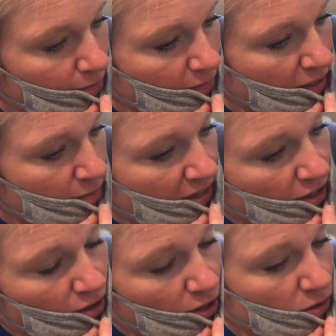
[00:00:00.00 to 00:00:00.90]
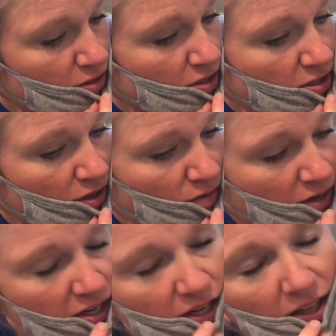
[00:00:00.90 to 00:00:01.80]
It made our noses start
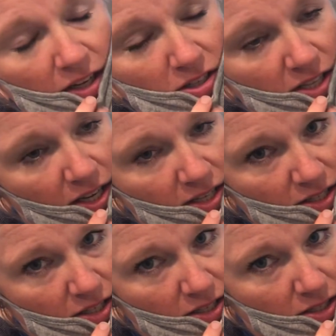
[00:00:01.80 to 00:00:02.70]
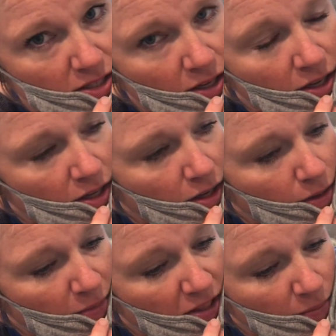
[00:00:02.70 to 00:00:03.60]
running, like our sinuses,
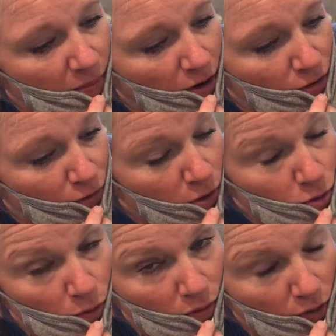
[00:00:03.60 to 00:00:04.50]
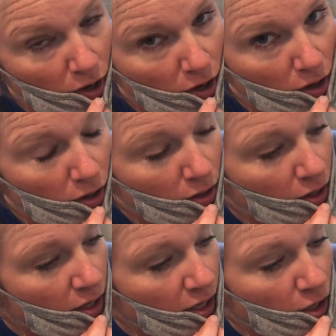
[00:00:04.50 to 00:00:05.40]
and our throats were raw.
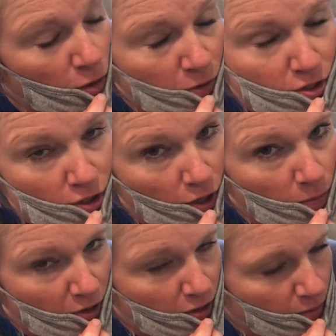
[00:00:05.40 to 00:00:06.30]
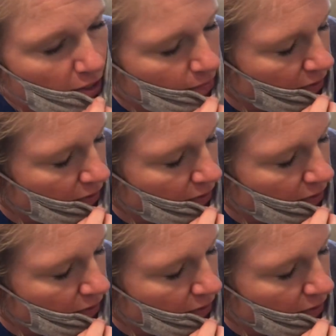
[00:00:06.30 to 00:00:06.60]
It almost took our breath away.